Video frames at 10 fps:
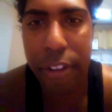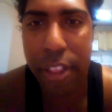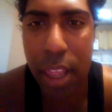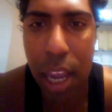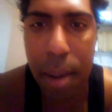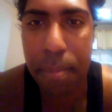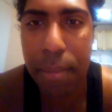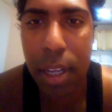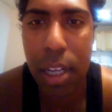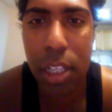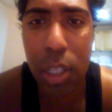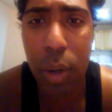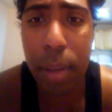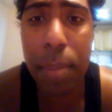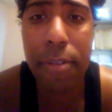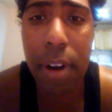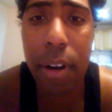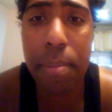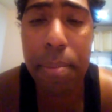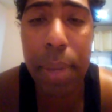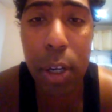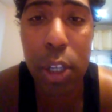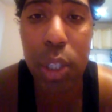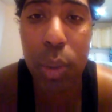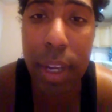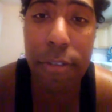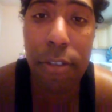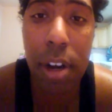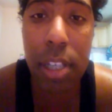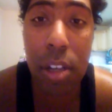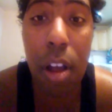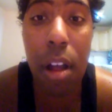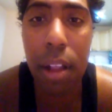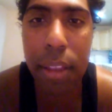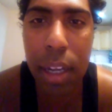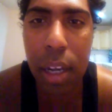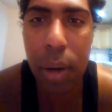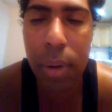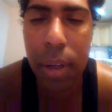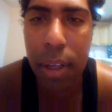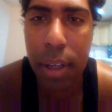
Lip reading: other than him. So it'll be very bittersweet for us all, you know.